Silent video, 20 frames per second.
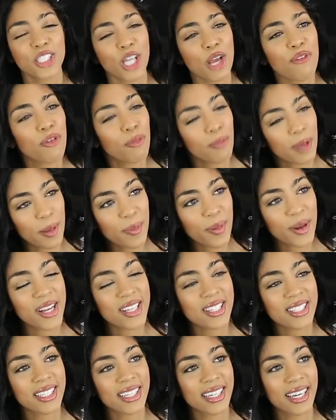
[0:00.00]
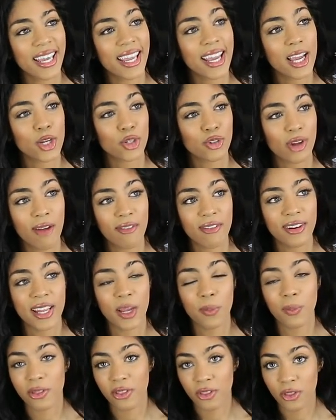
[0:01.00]
so for me personally,
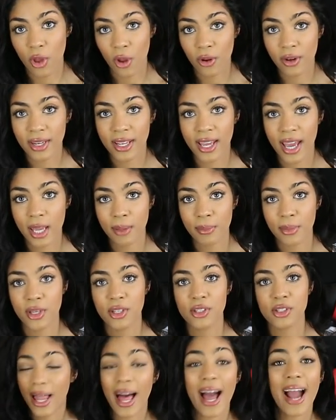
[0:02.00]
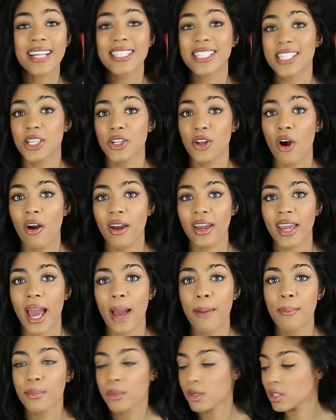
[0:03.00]
traveling with non-gamers, I did not
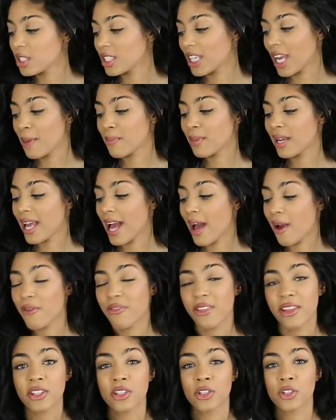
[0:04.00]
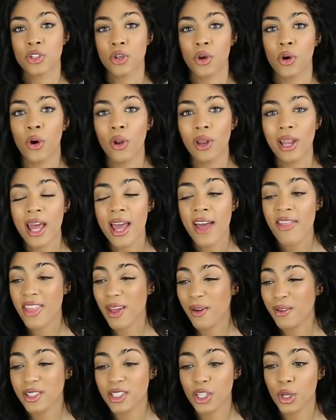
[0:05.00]
get much gameplay out of this at all.
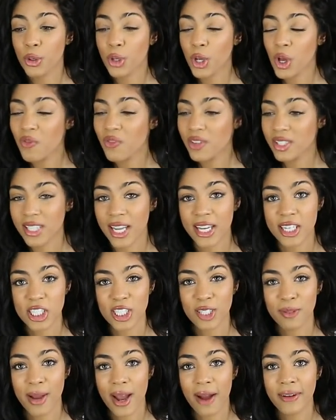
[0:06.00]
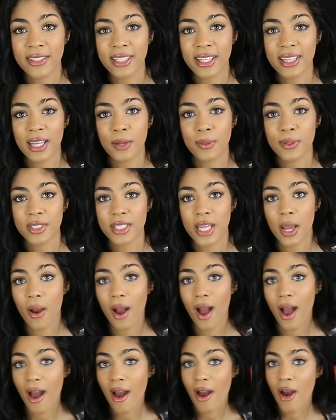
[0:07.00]
There was no conversation about it. There was no,
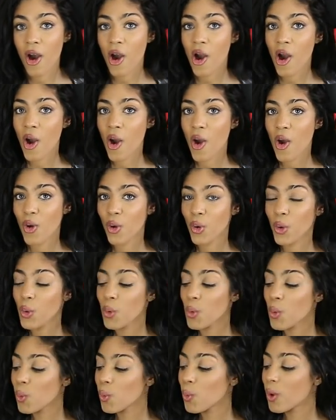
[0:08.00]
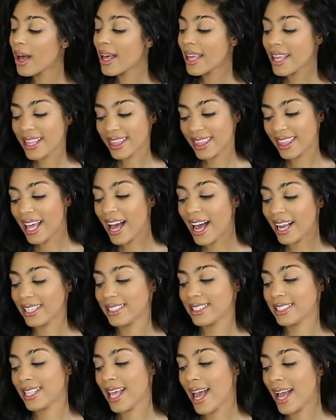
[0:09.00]
oh!
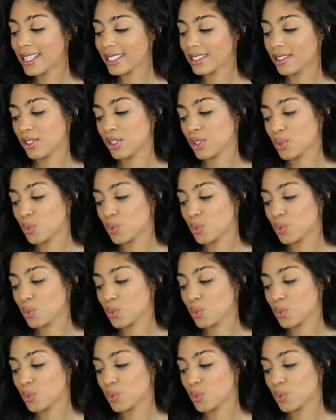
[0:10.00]
that Nintendo